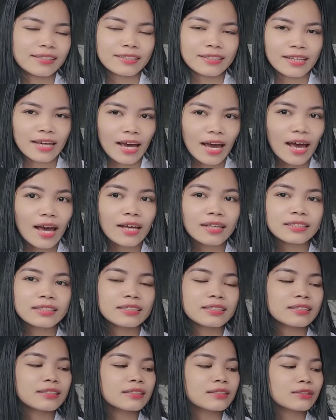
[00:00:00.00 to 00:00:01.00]
Yes,
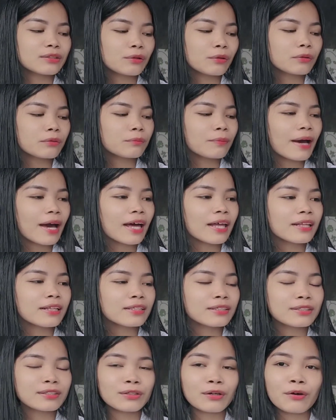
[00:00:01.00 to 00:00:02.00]
so bath
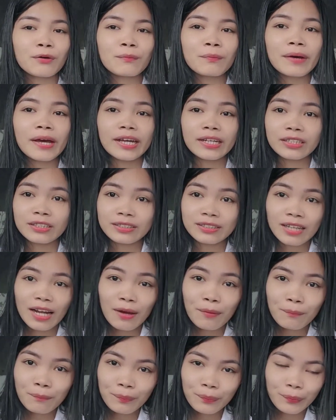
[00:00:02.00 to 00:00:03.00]
soap and
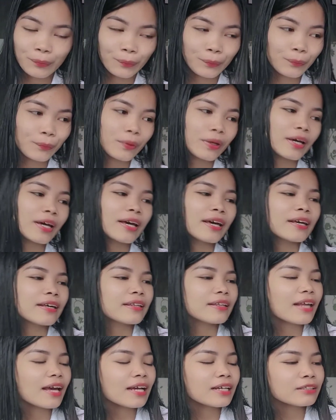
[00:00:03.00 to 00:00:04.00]
shampoo.
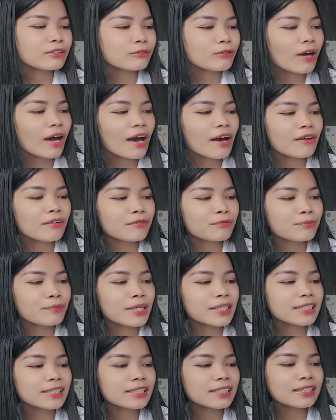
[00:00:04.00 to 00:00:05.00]
Next, we have
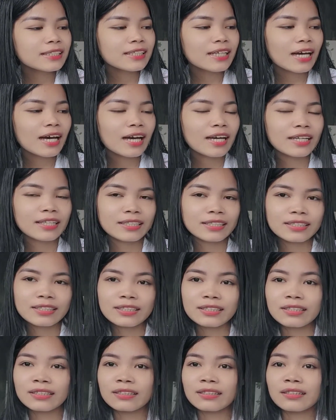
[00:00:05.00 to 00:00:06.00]

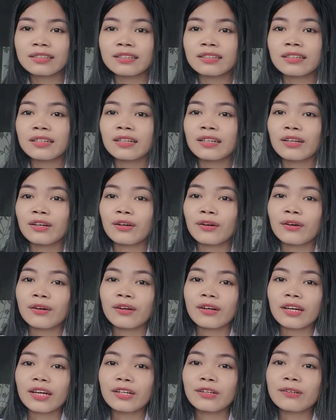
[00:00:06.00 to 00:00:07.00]
pesticides.
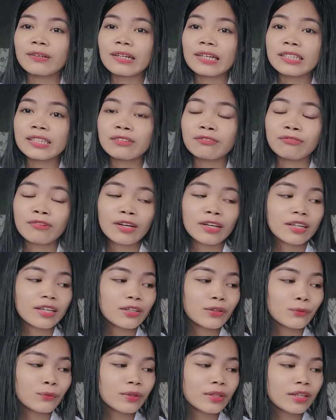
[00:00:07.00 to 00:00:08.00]
Can you classify
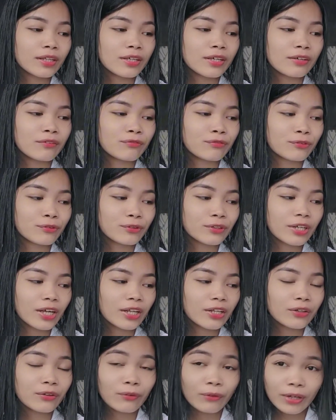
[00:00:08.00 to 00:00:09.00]
it with the food
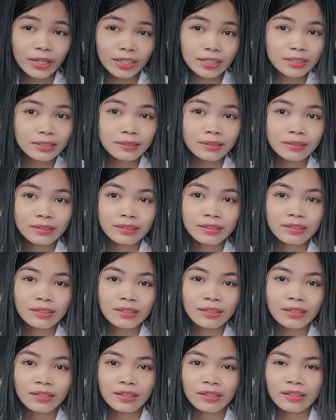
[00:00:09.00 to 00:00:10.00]
and drinks?
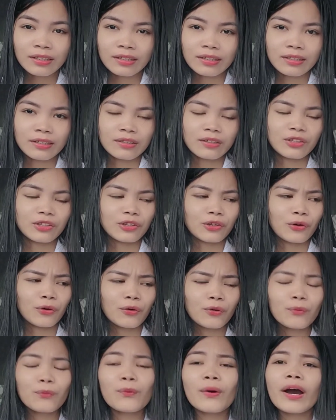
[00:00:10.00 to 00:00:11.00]

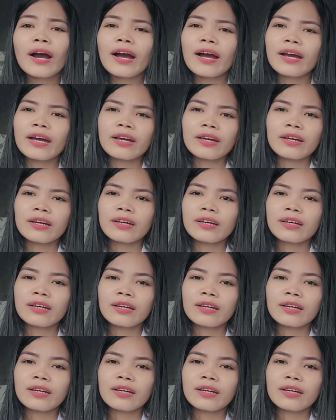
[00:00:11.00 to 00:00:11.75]
No, why?